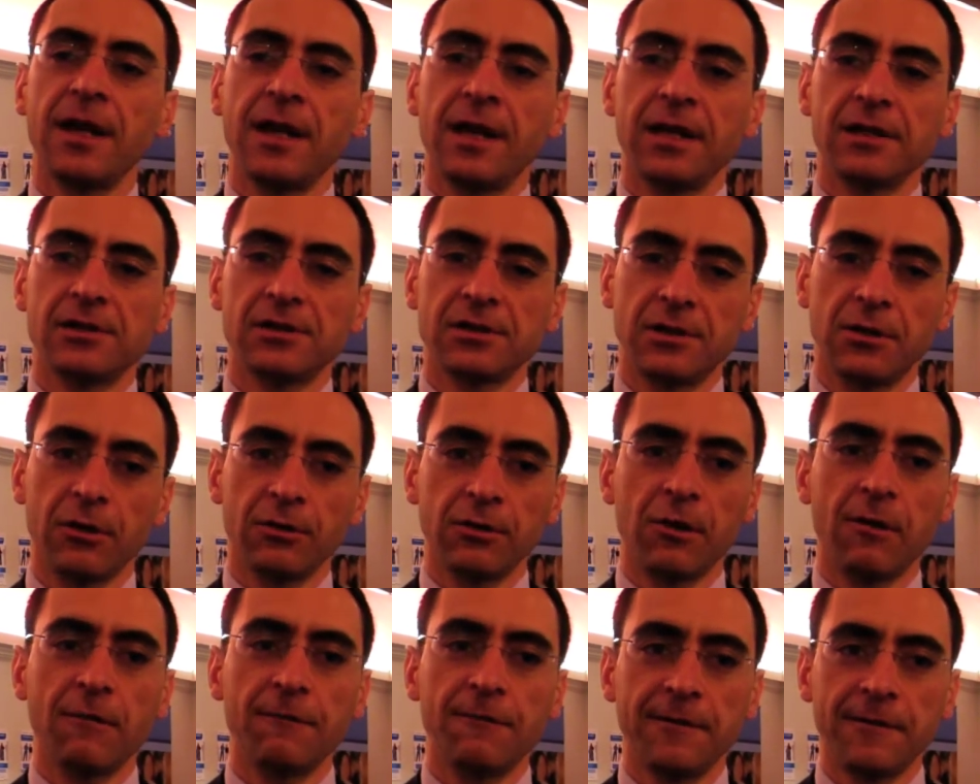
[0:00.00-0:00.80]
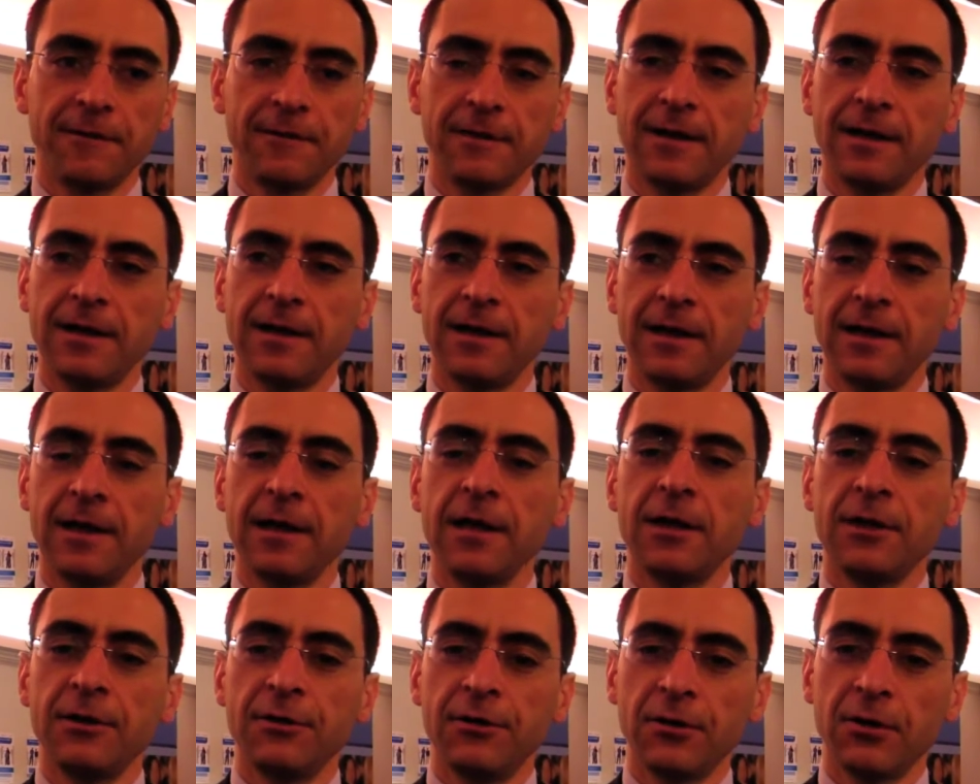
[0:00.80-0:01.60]
It's not often
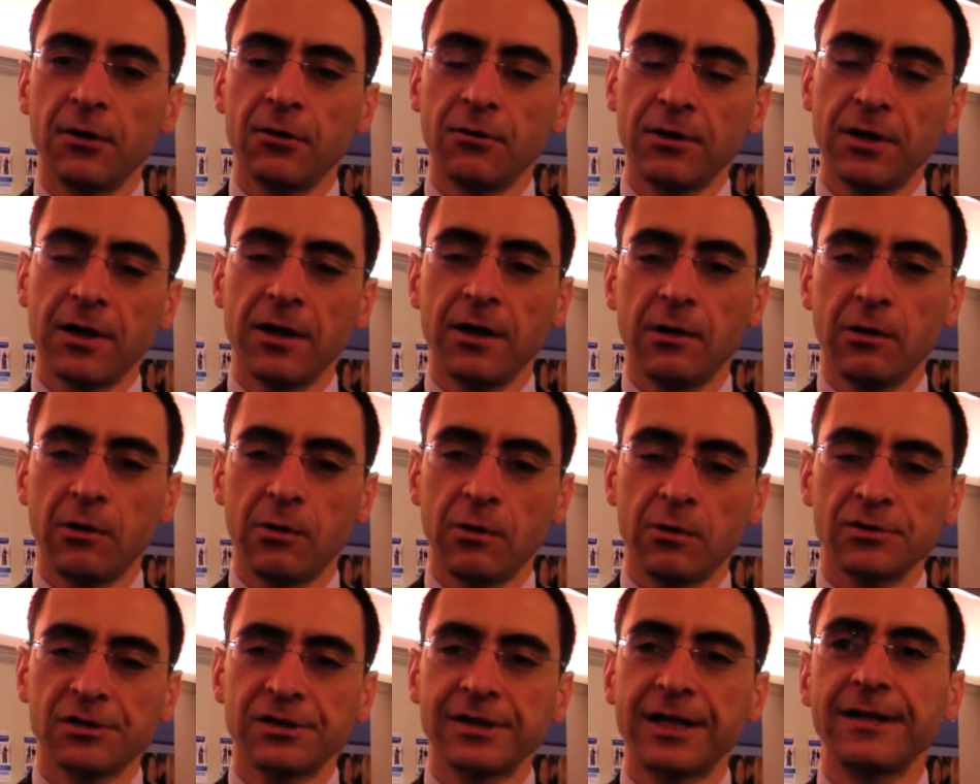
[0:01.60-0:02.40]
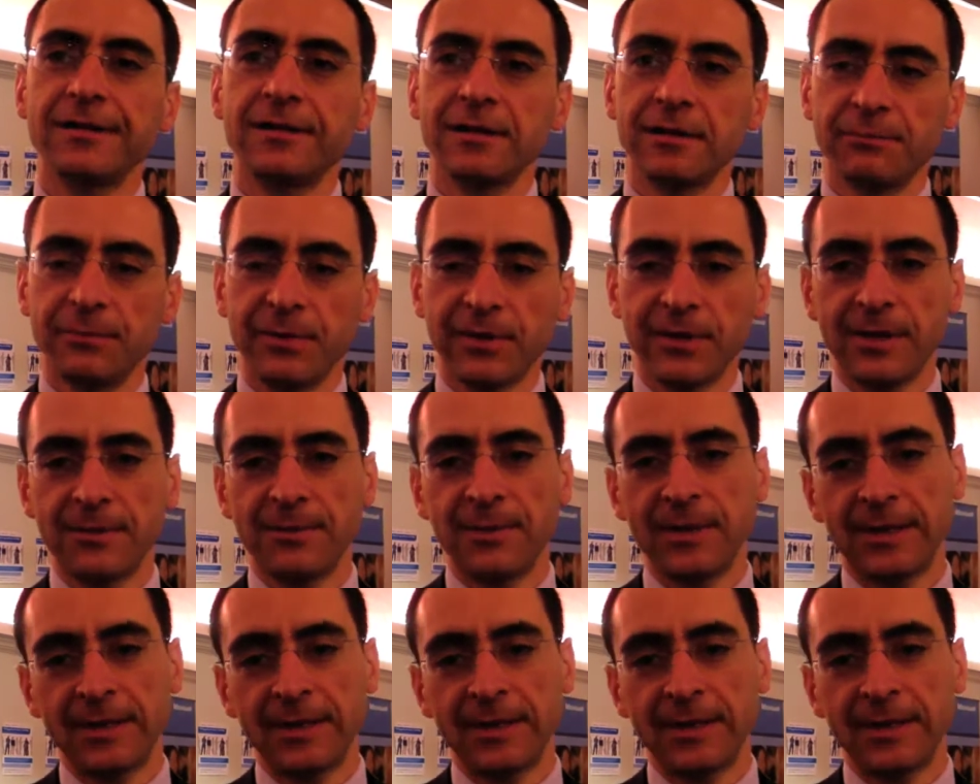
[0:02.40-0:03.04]
known or cited, but